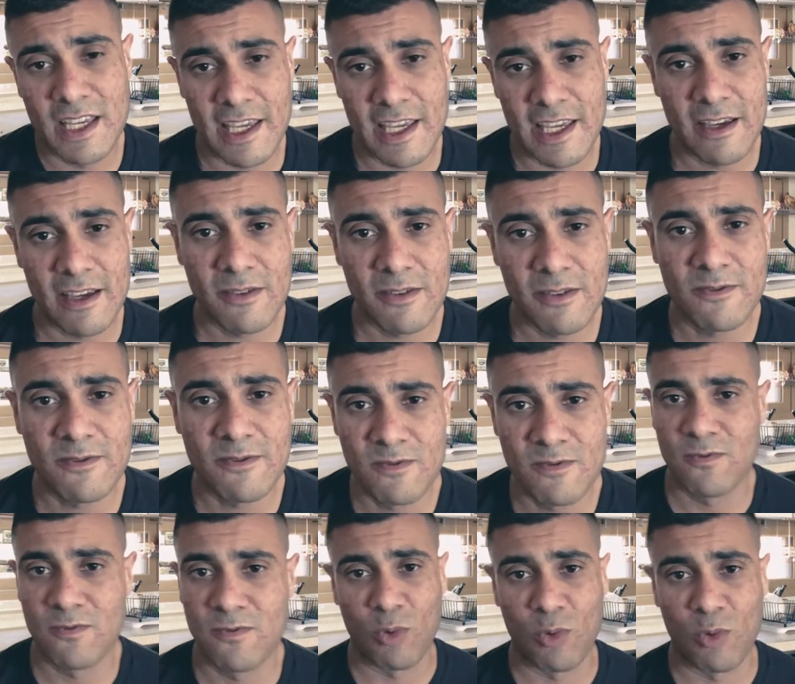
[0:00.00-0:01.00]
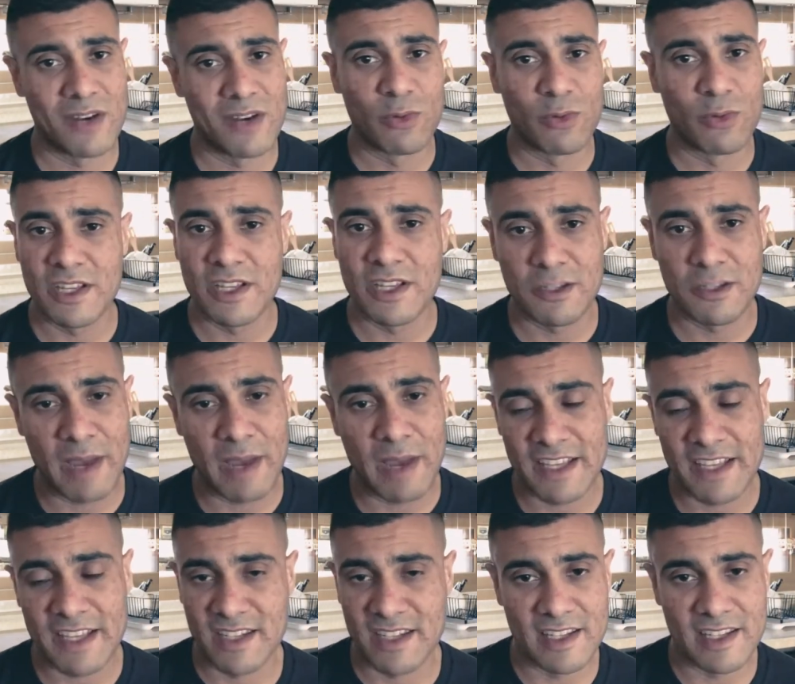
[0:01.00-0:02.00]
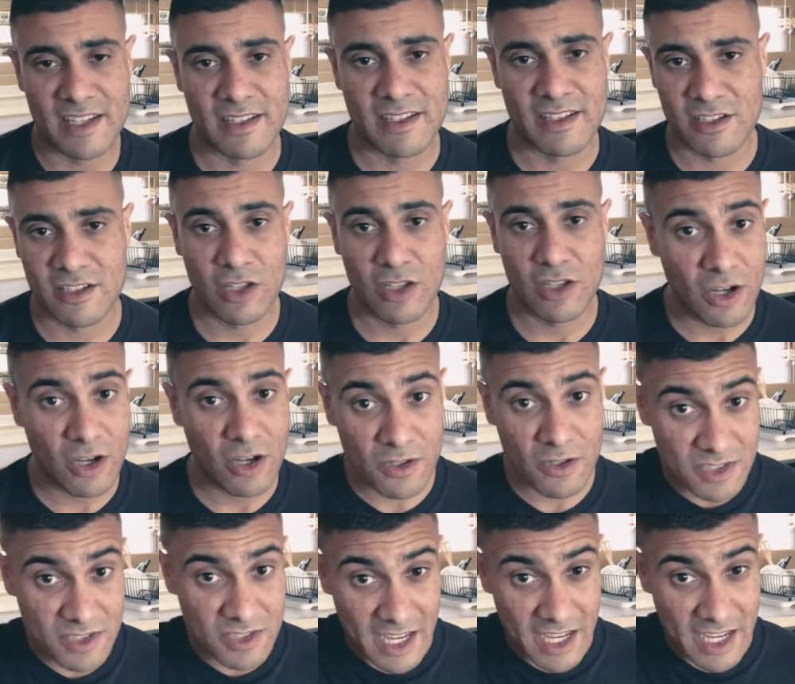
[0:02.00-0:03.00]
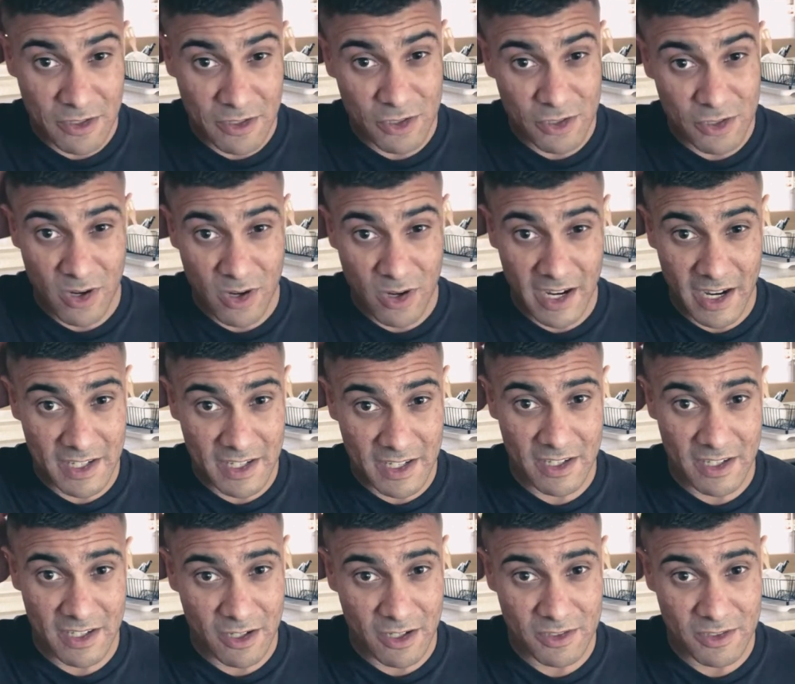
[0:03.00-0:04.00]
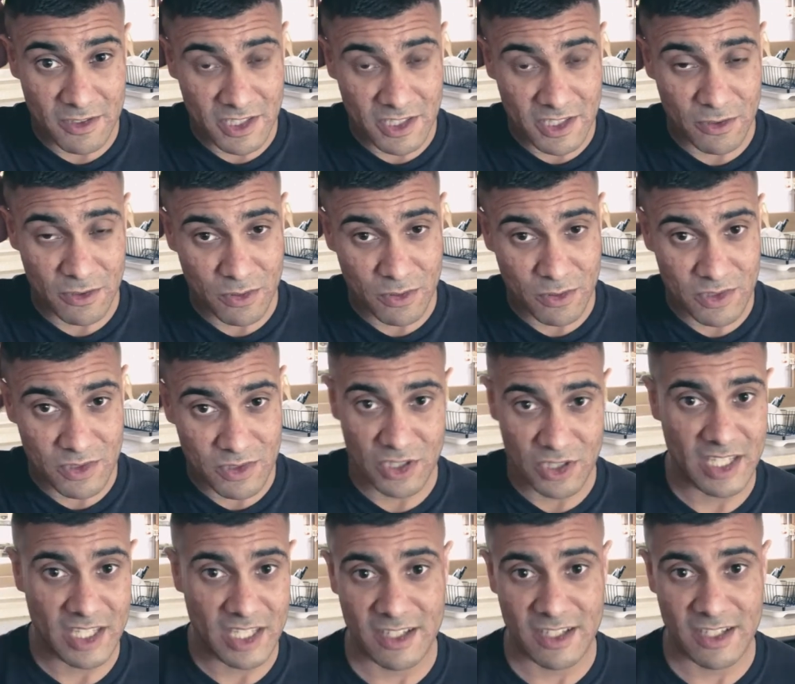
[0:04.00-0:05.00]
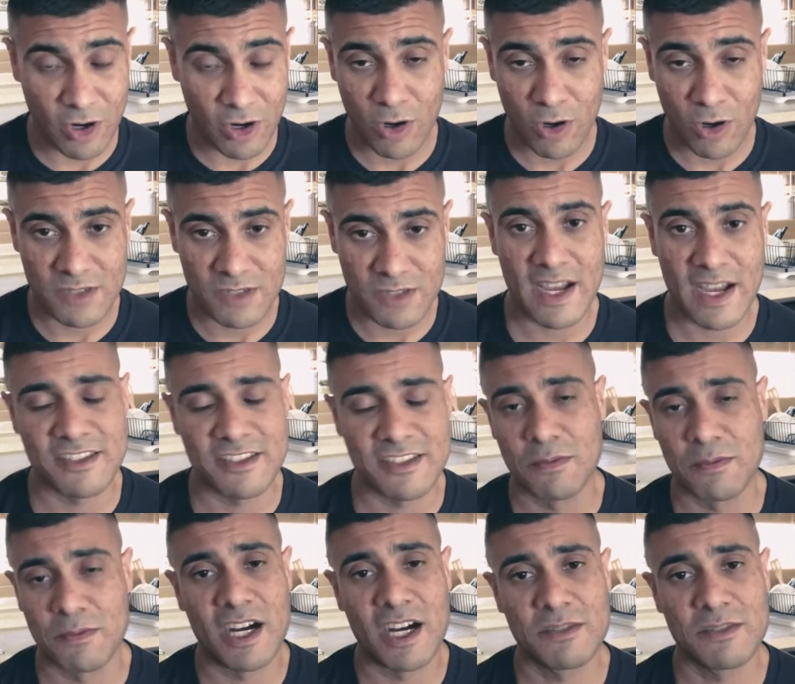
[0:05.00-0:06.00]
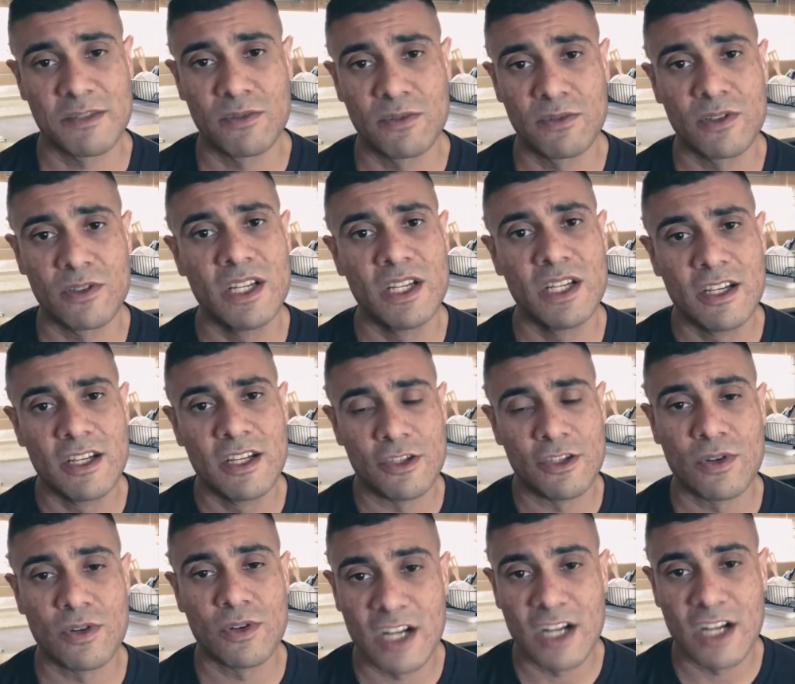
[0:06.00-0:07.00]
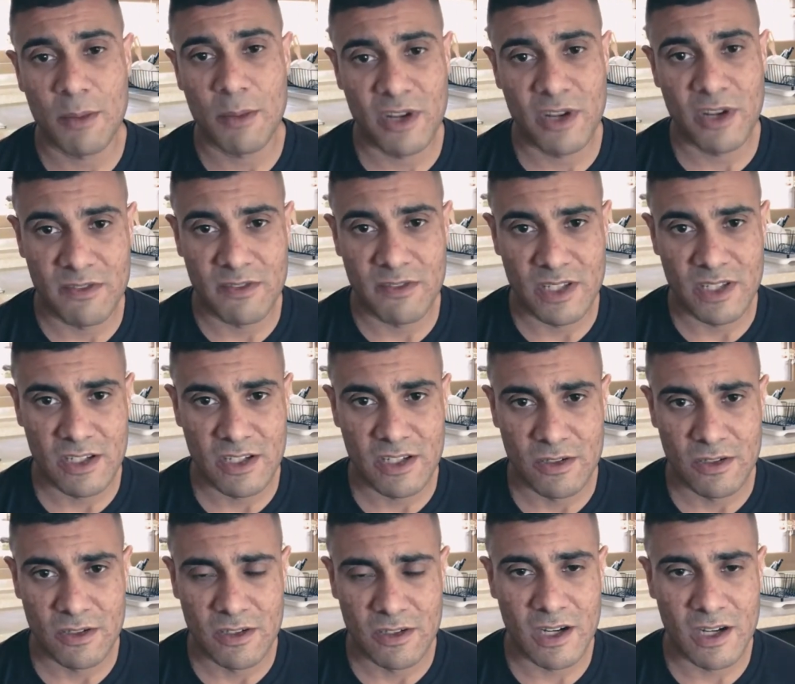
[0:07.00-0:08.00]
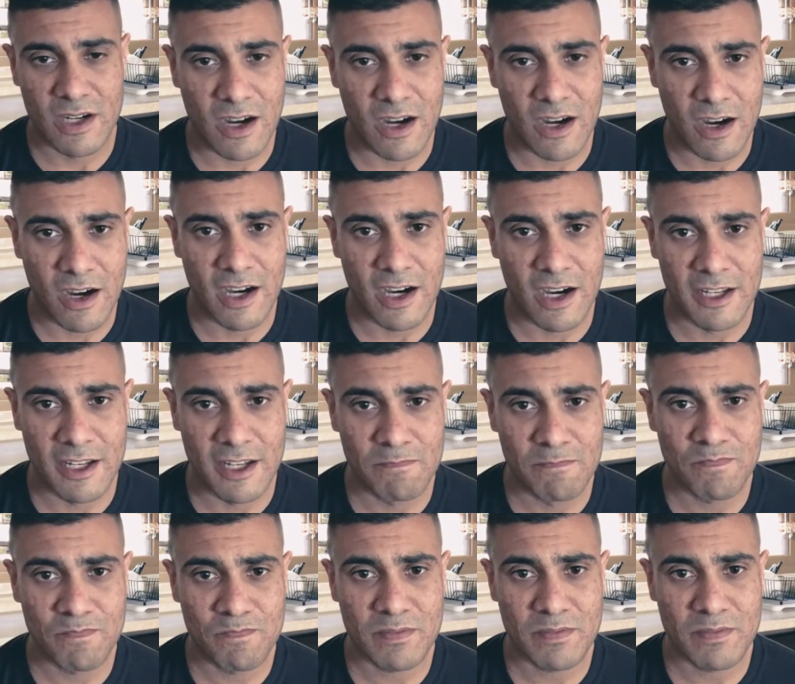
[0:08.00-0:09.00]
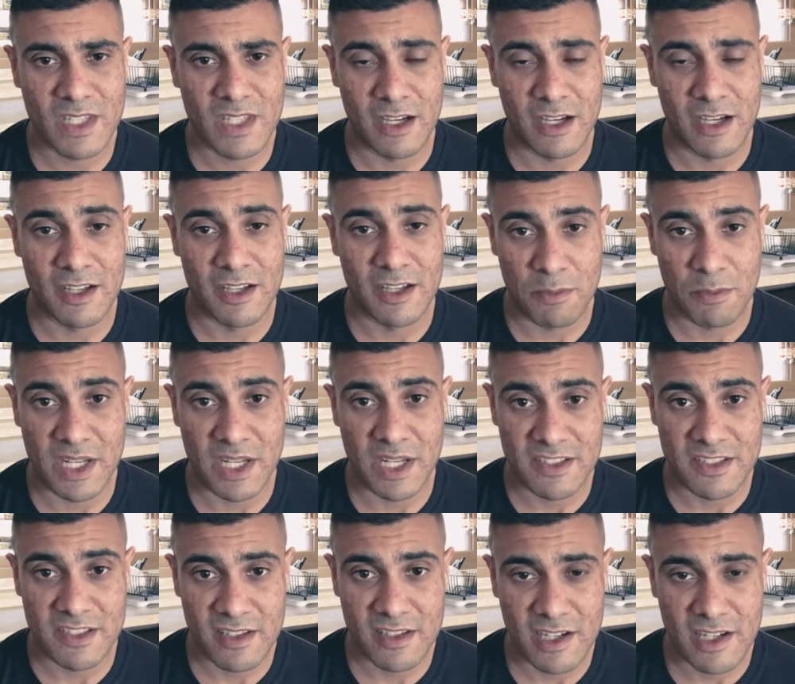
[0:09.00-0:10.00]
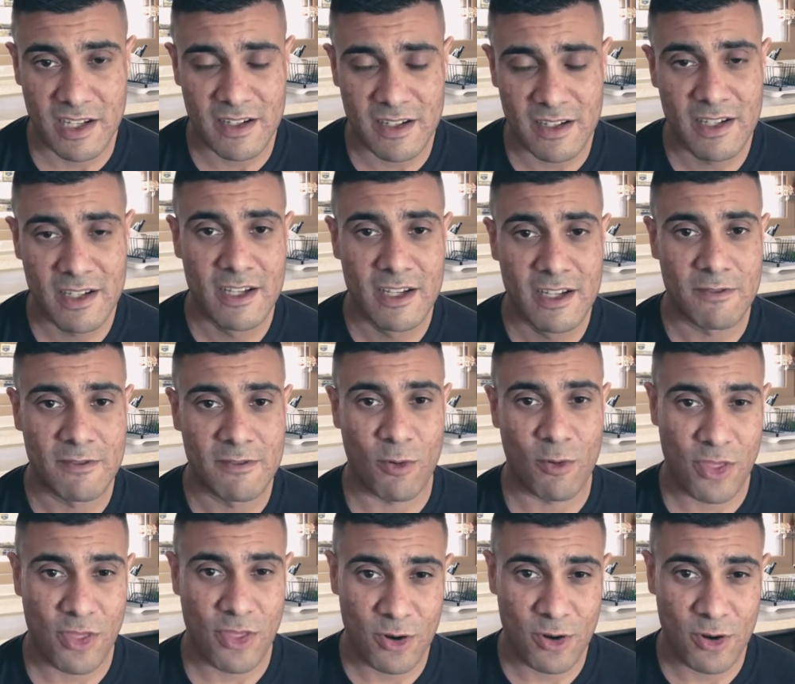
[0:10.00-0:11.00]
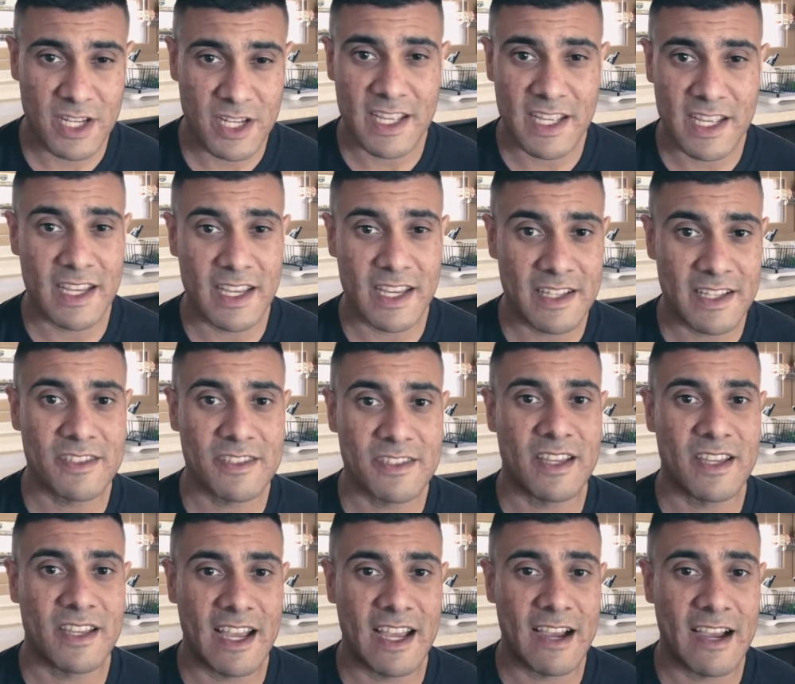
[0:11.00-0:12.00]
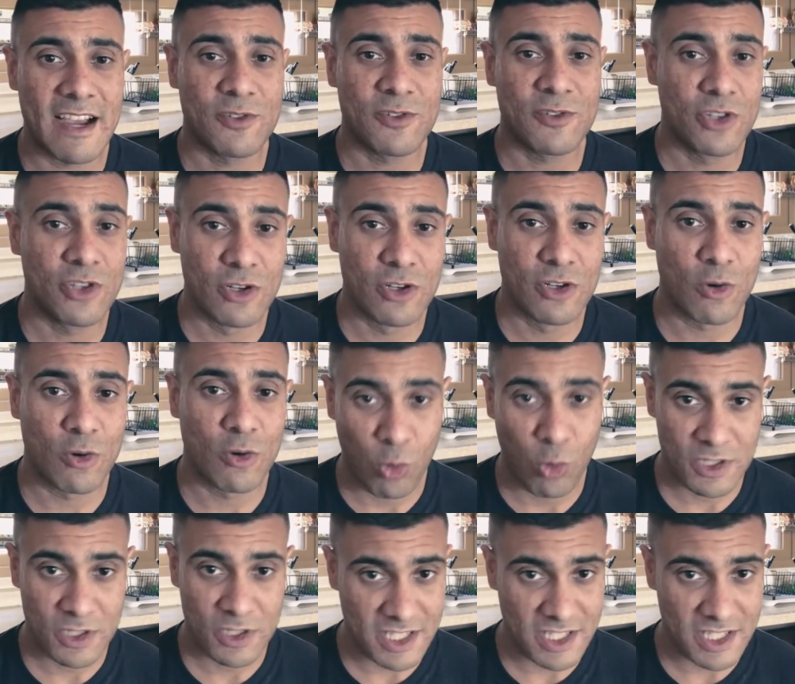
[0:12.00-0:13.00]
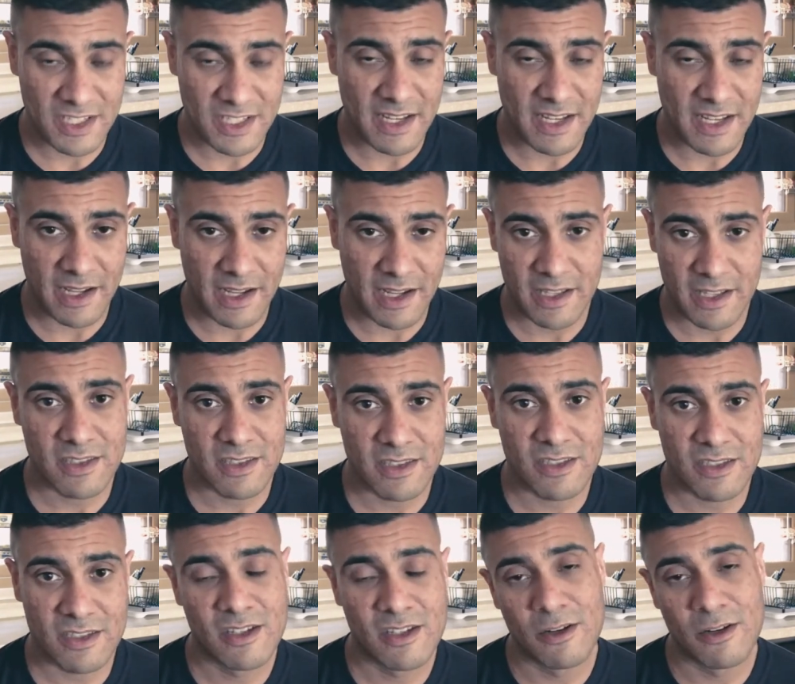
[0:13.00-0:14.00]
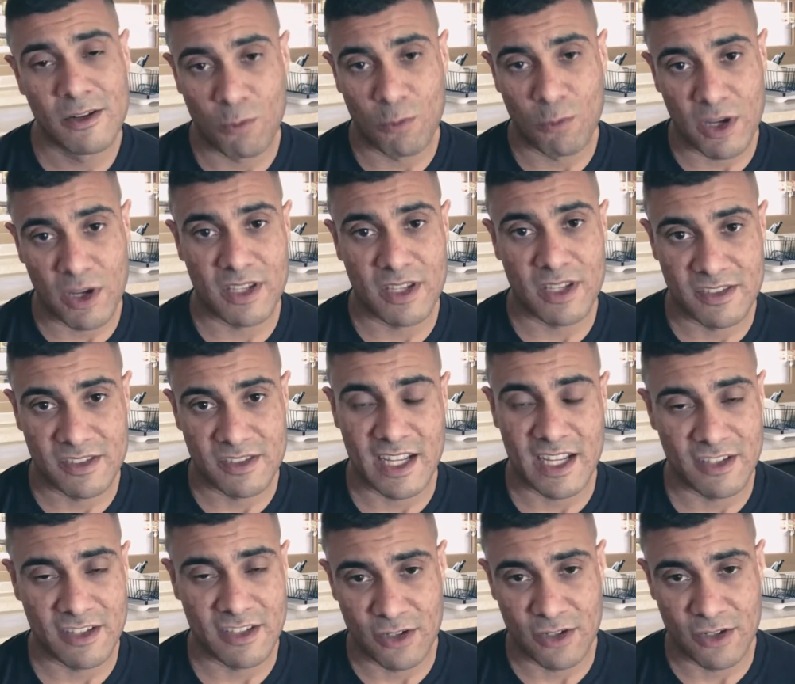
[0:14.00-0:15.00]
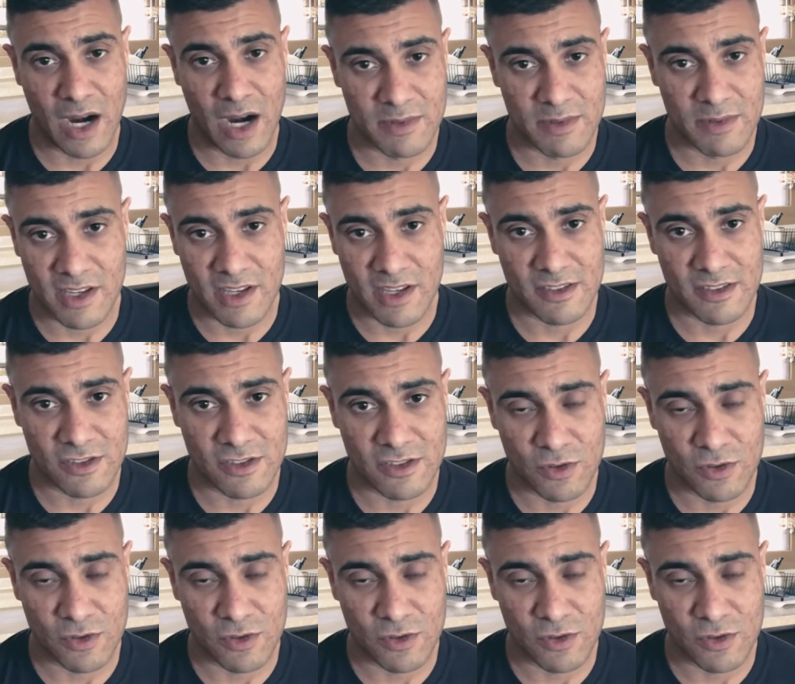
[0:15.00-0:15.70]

If for whatever reason pass an ID is closed and you're trying, to get in a car as fast as possible, you can operate a vehicle on the peninsula for 30 days after your quarantine date ends with a stateside driver's license.